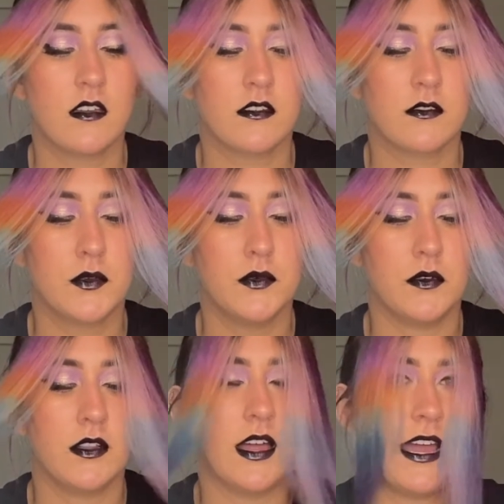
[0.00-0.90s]

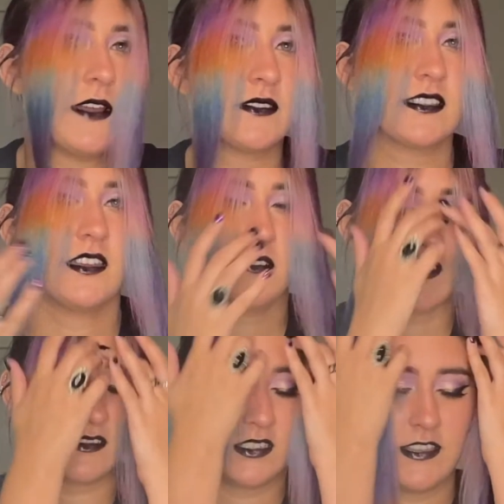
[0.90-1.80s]
cool. I was gonna
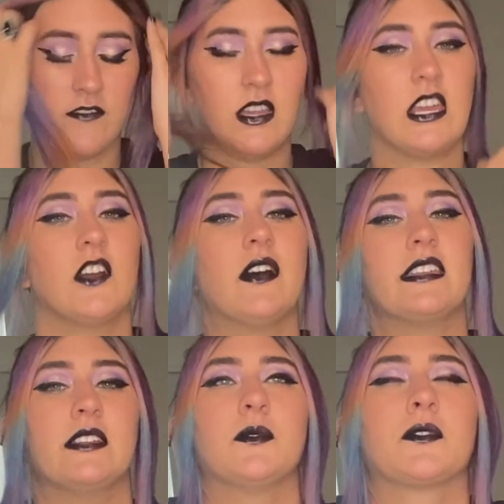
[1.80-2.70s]
record that video, I
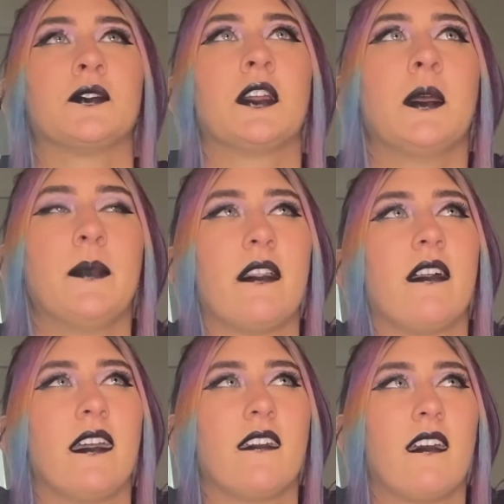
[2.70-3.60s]
did record it, but
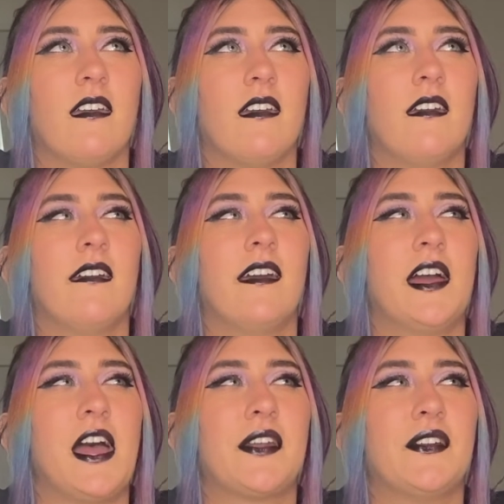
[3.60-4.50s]
like
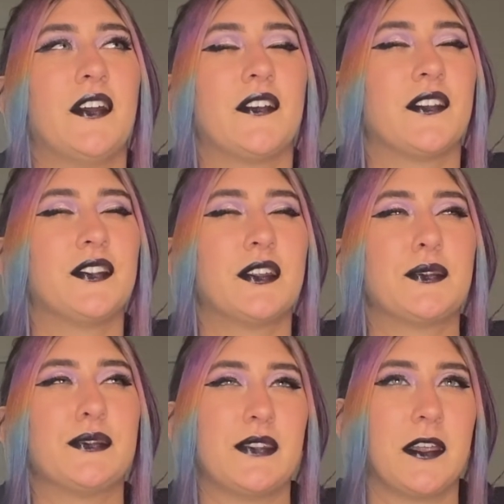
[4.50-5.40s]
I don't know, the footage
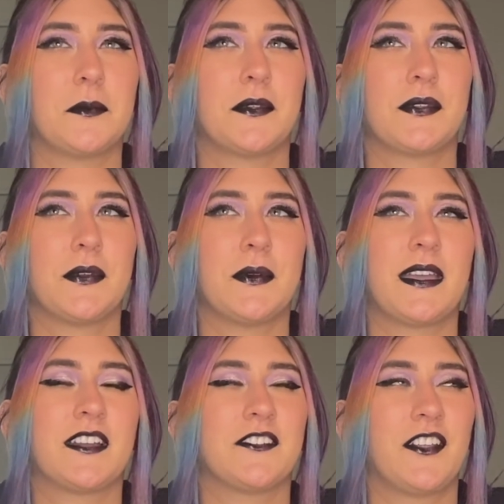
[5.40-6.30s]
was terrible, so I
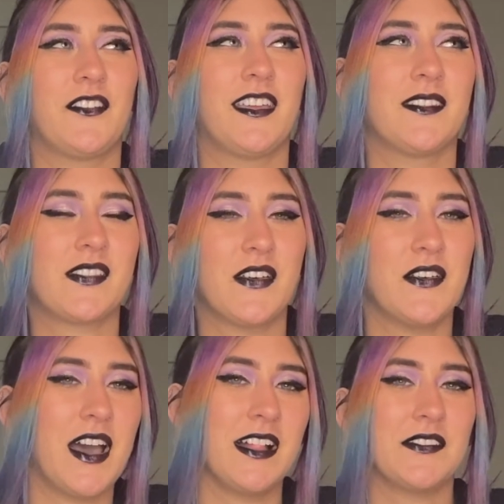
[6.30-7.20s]
got rid of it. So
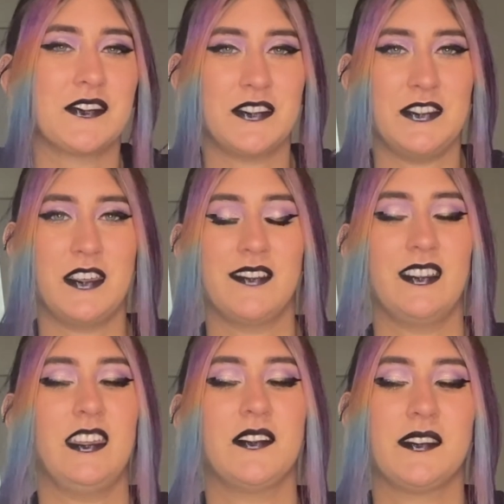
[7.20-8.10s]
I'll have to redo that
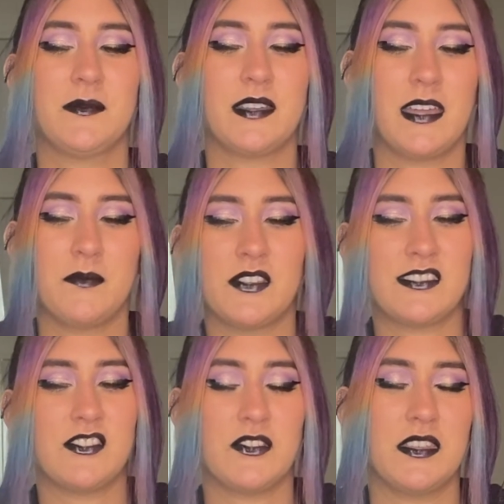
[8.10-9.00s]
video sometime just to
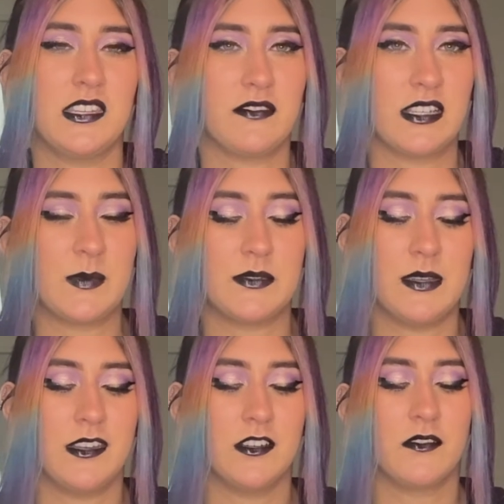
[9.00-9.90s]
show the difference
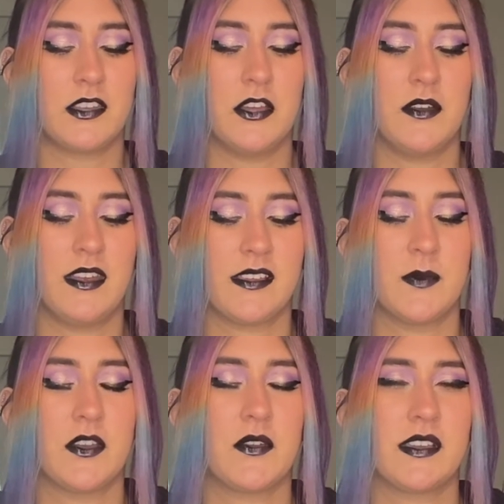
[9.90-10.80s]
between Overtone and X
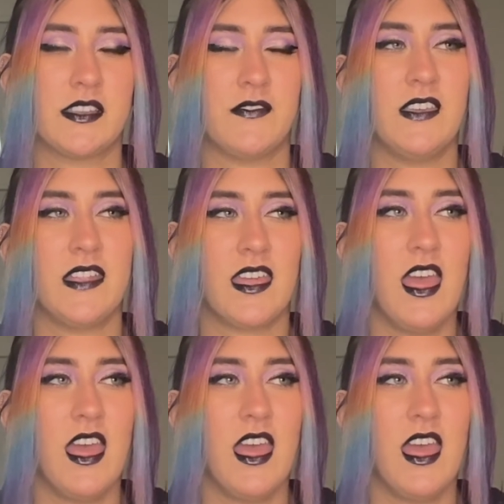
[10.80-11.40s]
Mondo, because I feel like